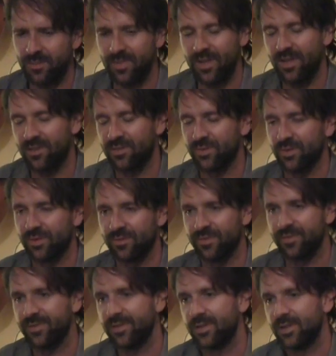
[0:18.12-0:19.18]
to be a sort
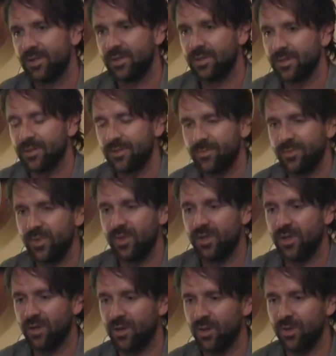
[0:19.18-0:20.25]
of
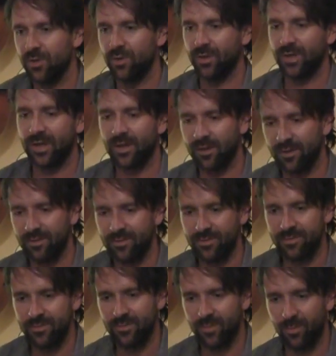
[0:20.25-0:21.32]

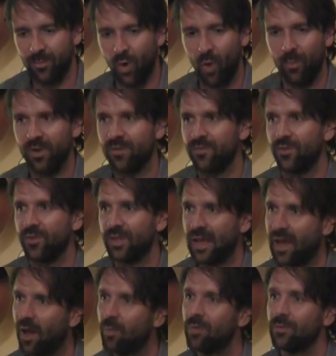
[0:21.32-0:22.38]
concluding moment for
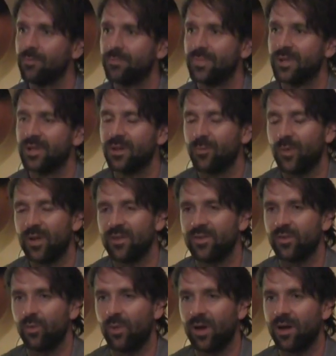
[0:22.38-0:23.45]
the album, but it went
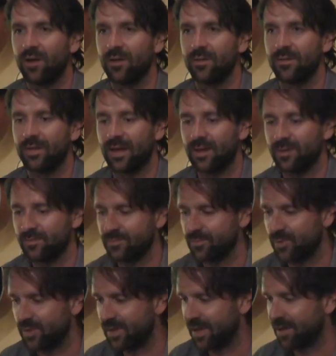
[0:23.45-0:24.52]
so well
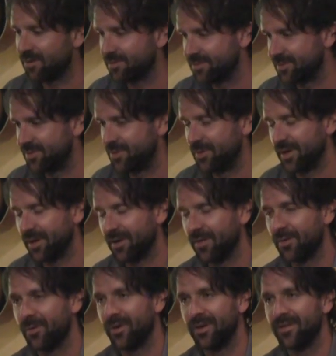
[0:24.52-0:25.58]
that we're now doing
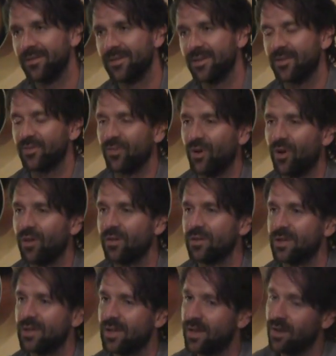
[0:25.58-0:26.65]
another one this
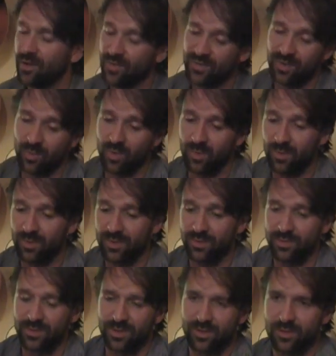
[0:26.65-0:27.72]
fall. And all summer we were
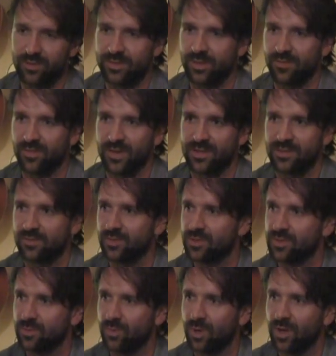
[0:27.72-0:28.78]
doing acoustic
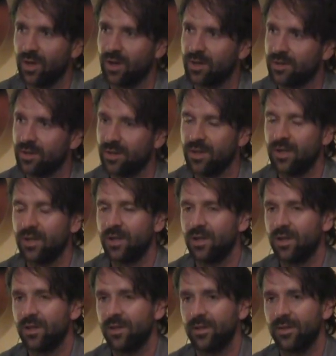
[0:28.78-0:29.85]
festivals and whatnot.
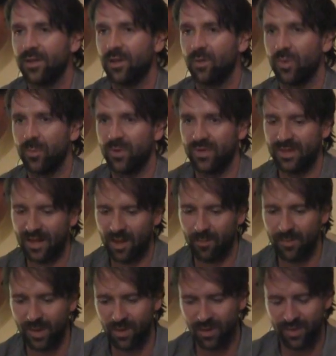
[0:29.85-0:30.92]
You know, we put the
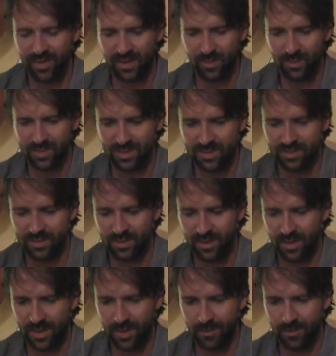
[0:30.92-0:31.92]
album out, I think it was